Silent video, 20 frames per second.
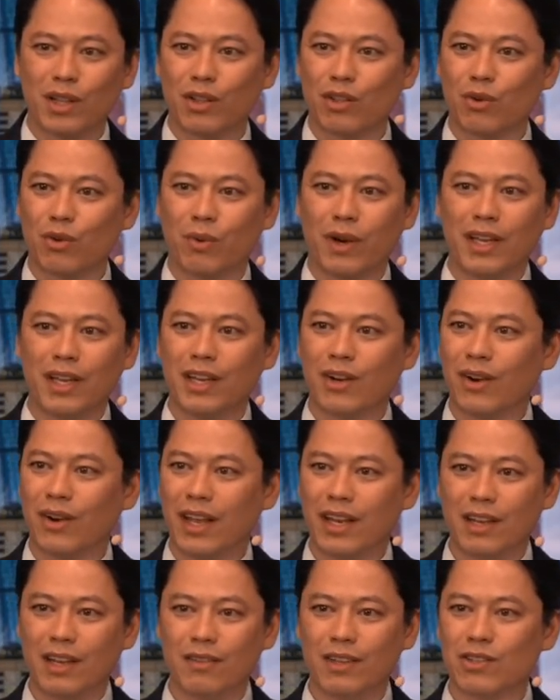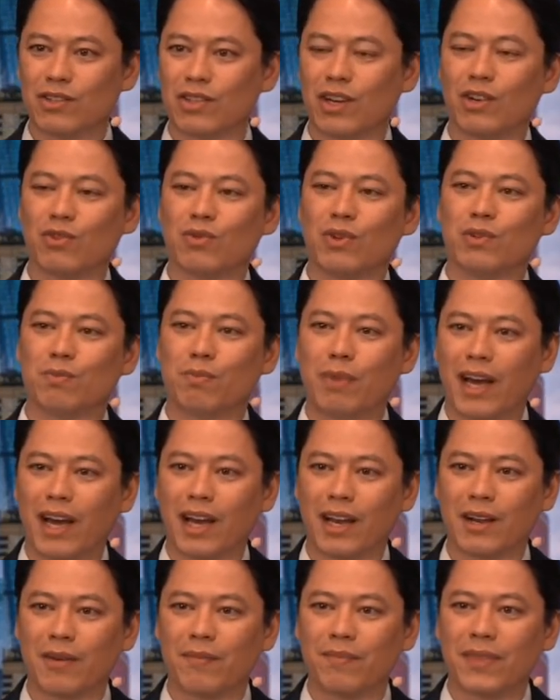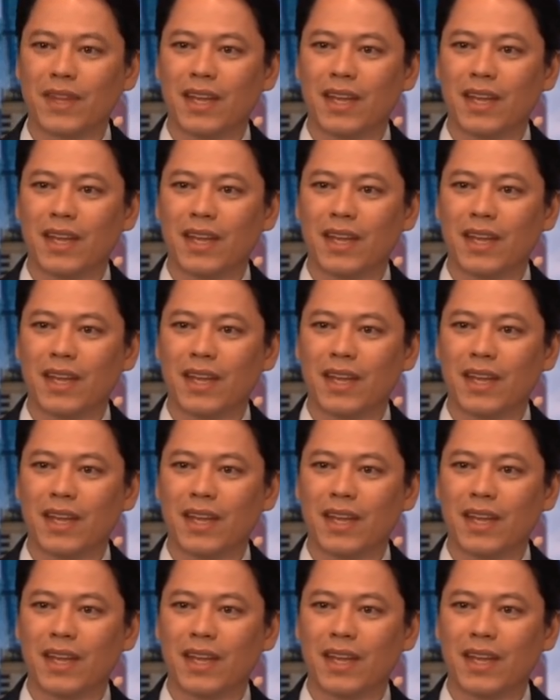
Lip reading: Lithuania, or any of these countries back.